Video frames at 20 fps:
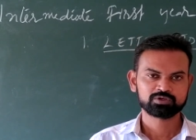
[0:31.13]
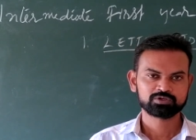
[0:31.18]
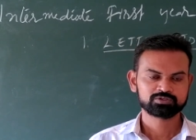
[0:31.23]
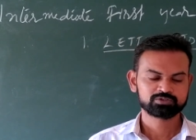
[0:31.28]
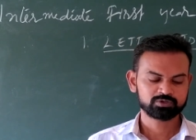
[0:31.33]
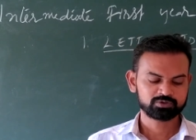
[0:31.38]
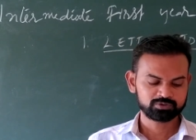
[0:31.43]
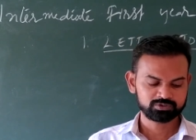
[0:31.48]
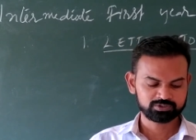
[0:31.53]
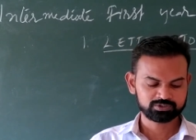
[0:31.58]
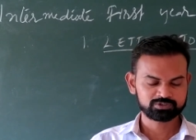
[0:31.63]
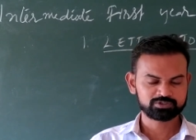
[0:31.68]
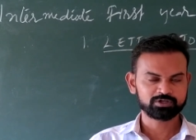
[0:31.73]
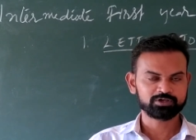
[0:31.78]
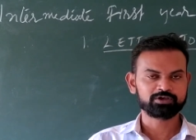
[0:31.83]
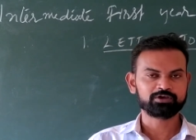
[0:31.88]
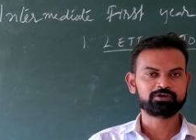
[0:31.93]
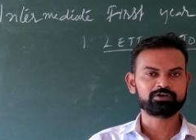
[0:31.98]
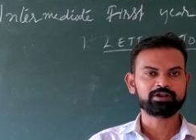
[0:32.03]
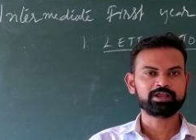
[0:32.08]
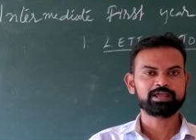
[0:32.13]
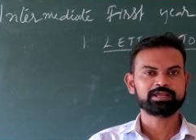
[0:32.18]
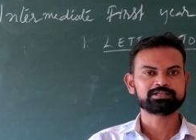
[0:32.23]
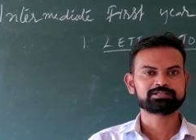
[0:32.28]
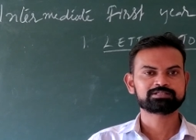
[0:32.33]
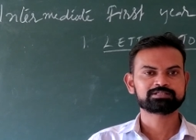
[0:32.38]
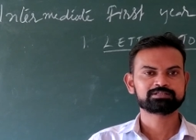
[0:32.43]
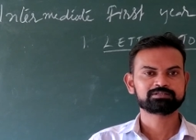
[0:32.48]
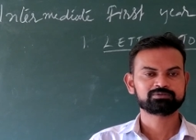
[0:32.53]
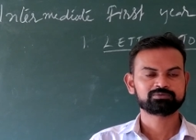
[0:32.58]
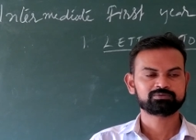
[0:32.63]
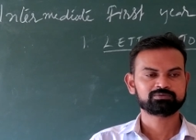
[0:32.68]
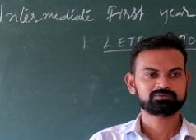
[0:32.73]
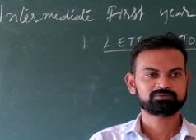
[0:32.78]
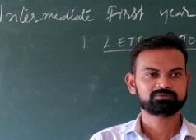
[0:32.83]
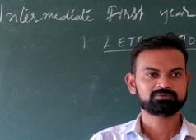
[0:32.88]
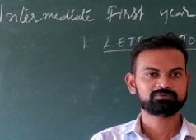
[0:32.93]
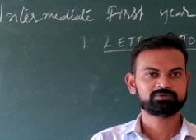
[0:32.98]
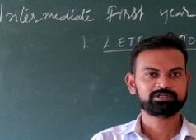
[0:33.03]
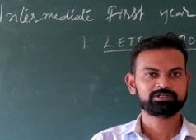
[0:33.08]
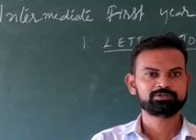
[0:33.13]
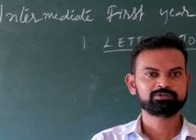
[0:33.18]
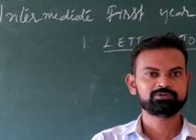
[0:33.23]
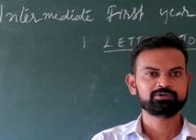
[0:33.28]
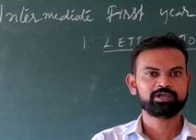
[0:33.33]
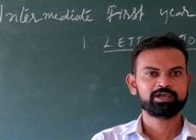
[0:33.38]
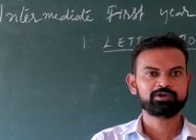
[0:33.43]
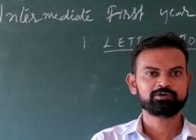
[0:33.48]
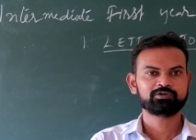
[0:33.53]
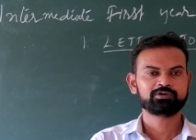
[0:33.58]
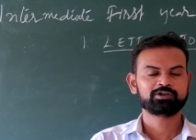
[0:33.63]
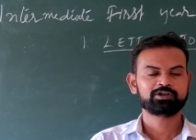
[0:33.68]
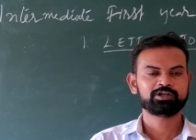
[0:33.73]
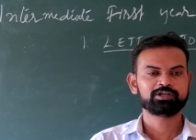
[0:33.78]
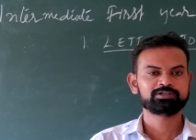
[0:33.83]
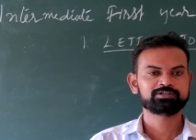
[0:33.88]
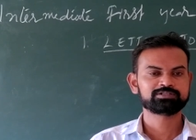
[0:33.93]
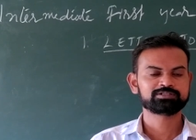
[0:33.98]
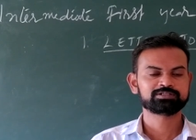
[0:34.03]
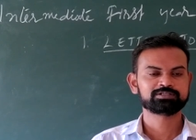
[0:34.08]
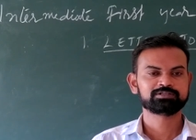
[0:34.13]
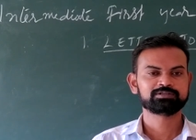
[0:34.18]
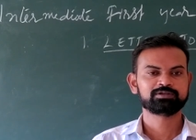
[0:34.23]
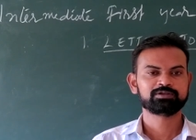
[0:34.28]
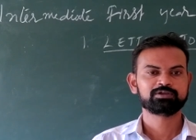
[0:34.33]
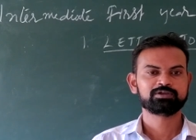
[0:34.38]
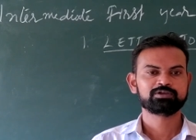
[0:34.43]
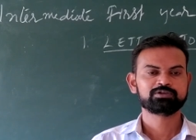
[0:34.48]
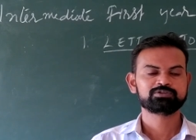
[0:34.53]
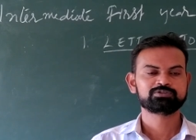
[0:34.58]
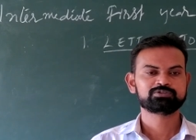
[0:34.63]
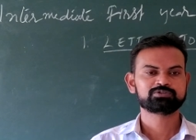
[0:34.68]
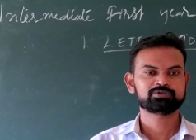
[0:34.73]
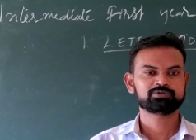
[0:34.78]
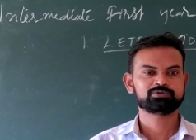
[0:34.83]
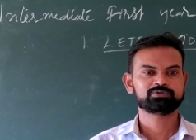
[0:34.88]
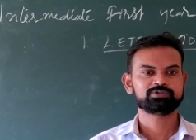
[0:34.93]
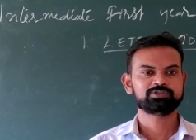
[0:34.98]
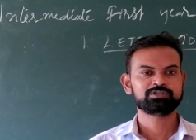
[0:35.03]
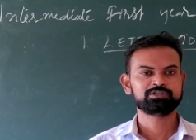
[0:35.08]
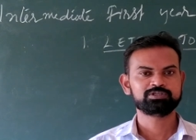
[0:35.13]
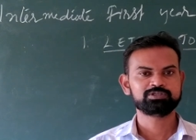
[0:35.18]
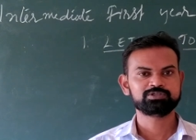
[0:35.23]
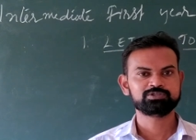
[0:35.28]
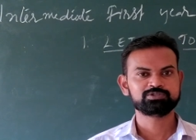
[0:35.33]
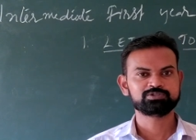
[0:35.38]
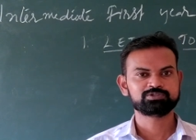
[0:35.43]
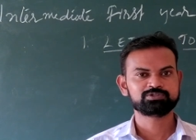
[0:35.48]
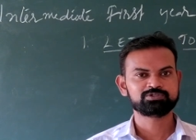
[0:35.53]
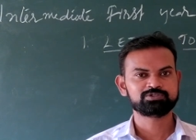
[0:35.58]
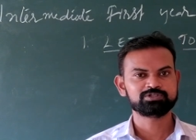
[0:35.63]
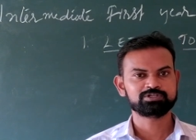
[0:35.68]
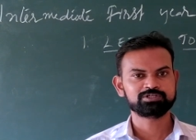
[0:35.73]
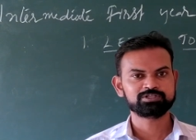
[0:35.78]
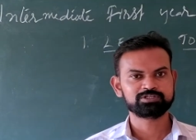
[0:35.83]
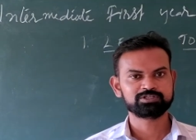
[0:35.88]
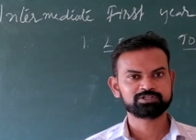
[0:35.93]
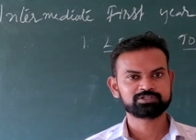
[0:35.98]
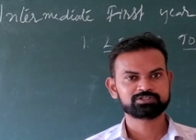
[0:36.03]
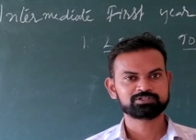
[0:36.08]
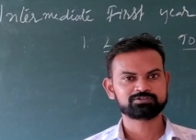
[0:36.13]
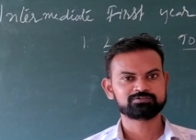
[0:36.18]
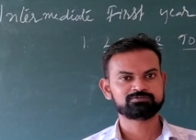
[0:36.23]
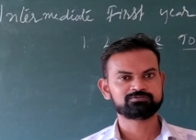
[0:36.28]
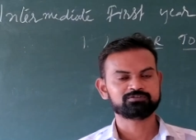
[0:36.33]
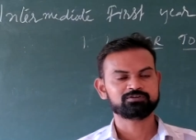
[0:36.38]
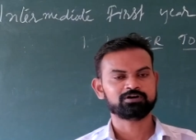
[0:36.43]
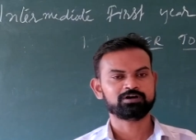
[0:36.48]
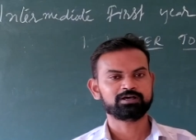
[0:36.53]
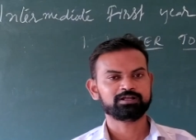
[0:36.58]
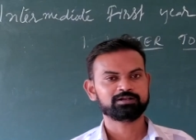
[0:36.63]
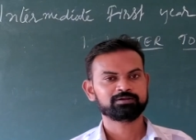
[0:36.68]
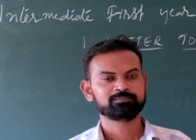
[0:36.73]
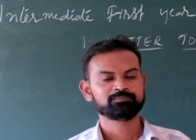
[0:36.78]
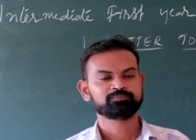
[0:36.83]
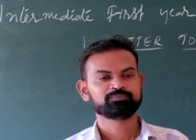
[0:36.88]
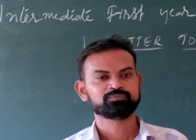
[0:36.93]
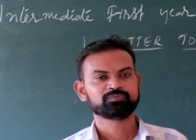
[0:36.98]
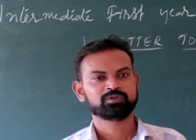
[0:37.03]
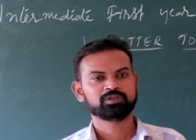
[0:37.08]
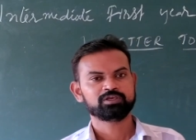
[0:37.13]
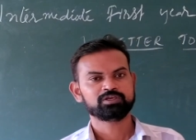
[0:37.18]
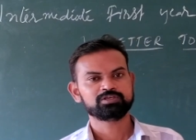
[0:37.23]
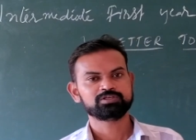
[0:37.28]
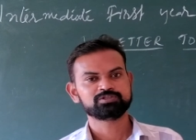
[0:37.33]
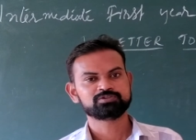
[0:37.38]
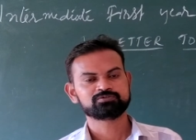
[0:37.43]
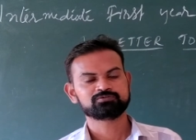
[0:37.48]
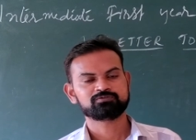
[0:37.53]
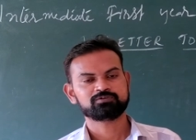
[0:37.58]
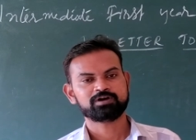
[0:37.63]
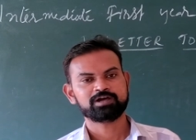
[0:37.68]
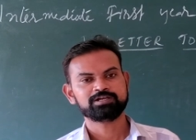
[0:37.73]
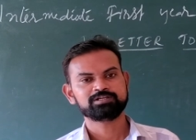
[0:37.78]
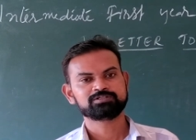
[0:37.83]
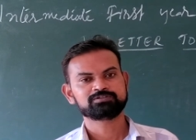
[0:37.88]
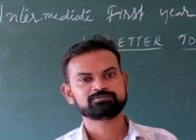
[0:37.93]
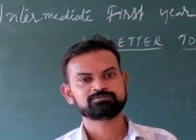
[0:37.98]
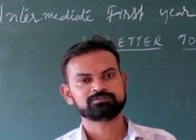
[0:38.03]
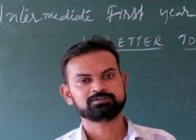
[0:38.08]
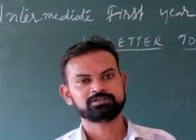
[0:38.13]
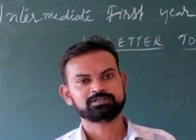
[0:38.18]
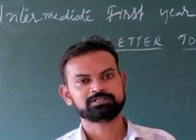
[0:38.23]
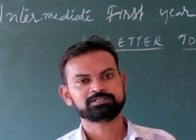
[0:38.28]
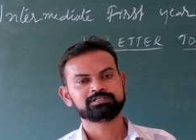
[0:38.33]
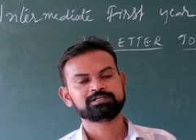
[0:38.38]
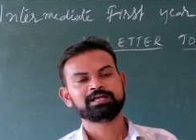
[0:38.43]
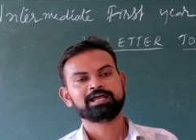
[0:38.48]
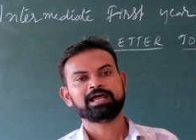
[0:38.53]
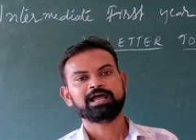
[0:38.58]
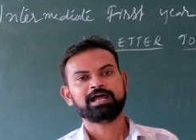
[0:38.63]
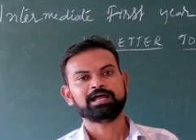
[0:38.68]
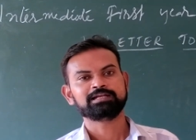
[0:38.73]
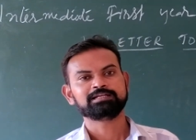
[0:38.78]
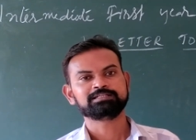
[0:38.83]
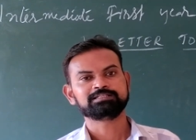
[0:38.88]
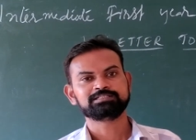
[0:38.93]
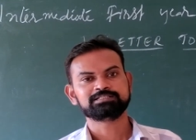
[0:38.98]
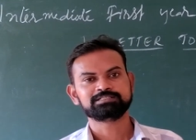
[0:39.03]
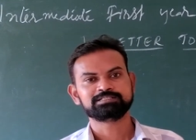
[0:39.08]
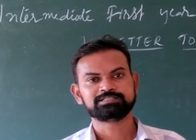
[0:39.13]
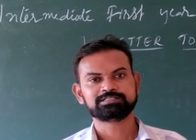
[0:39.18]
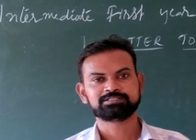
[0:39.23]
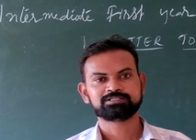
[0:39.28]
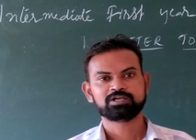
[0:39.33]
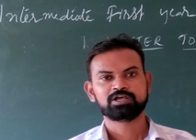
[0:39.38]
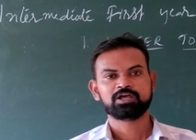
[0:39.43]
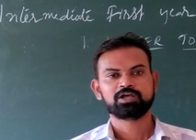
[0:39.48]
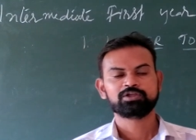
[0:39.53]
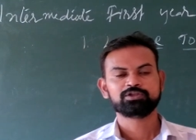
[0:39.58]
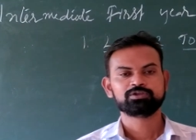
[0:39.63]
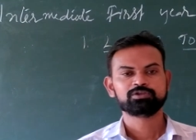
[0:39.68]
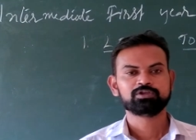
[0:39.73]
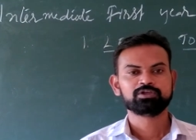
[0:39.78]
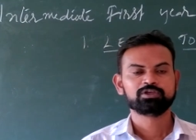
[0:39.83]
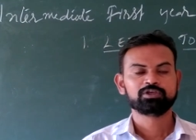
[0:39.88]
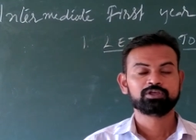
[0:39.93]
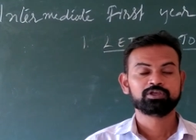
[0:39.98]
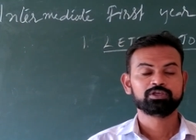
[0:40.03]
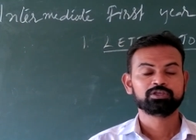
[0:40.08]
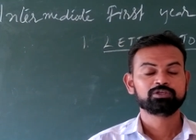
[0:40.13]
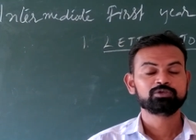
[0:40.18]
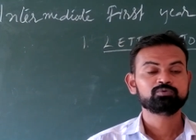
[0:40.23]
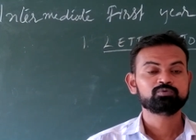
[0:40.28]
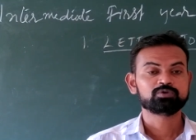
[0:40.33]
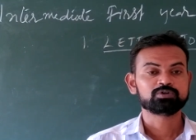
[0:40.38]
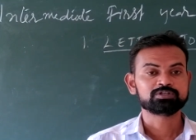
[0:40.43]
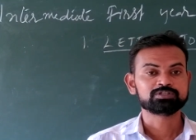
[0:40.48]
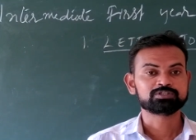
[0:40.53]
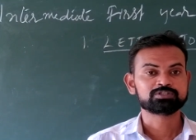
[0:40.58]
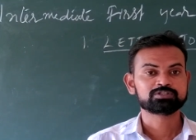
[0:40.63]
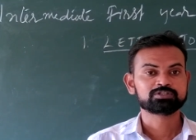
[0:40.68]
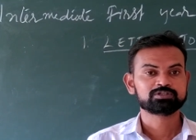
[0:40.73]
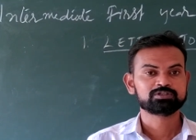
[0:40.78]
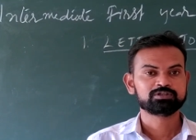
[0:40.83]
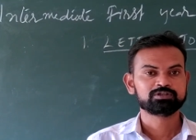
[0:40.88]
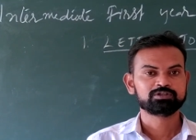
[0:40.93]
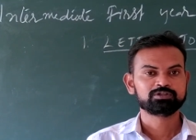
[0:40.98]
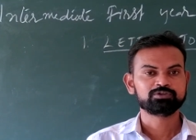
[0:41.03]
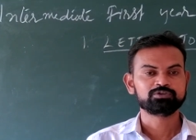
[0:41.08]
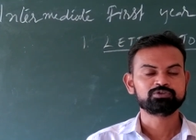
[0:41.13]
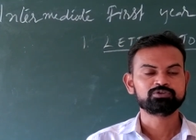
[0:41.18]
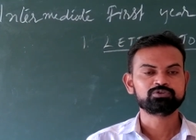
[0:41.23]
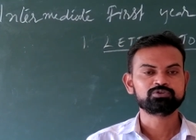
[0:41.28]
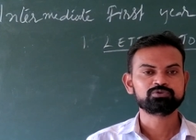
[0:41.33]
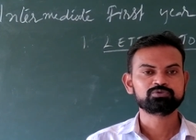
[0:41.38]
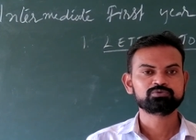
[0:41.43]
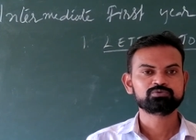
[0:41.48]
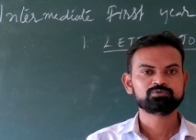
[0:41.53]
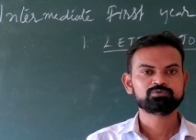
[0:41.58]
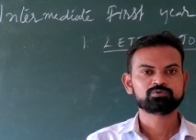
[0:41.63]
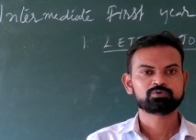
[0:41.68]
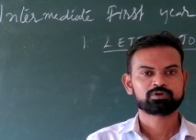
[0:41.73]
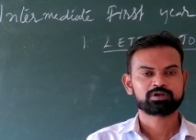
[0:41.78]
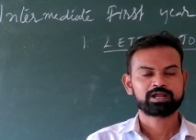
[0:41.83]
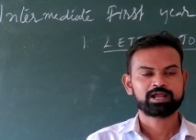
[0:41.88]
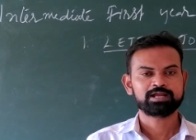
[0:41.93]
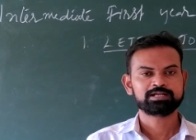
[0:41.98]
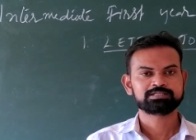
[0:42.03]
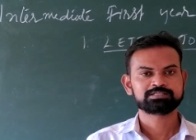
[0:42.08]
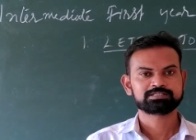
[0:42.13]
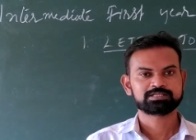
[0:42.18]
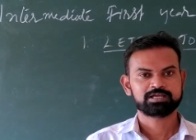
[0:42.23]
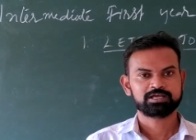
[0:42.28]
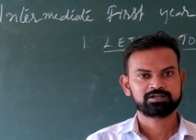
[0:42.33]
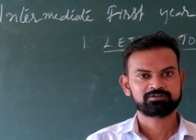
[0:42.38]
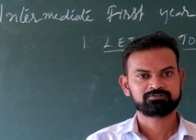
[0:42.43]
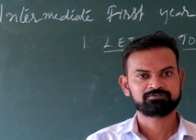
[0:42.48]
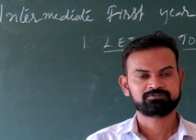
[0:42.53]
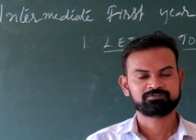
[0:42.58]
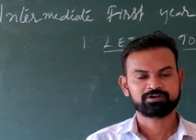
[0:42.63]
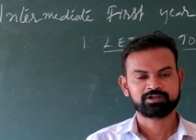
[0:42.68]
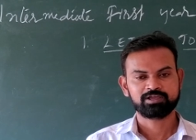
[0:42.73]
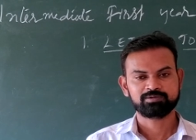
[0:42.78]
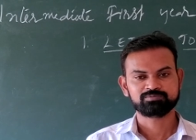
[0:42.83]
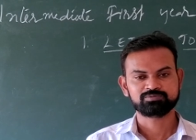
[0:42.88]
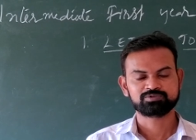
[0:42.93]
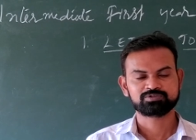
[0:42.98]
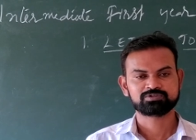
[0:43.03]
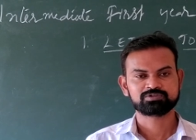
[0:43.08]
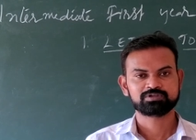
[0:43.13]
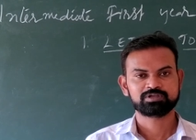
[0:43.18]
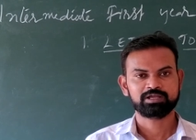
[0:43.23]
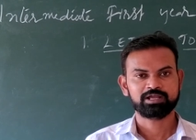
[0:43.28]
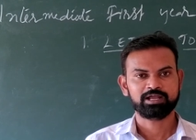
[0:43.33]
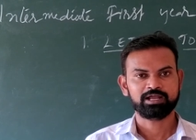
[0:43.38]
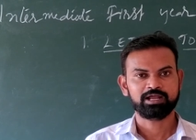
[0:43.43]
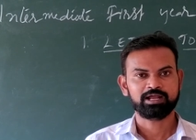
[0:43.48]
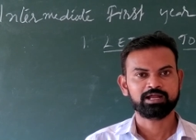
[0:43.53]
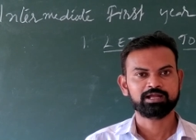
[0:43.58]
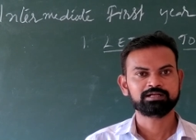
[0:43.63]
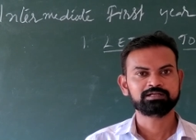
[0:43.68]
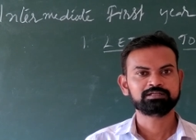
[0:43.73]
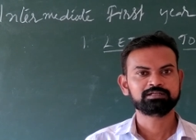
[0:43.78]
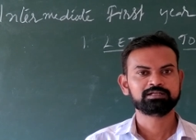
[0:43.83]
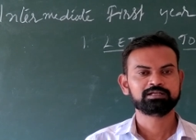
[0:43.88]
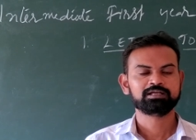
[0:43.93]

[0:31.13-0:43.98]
So he is the great. Why do we have great? So he is dedicated for, he is fight for, and he was new rights are friends and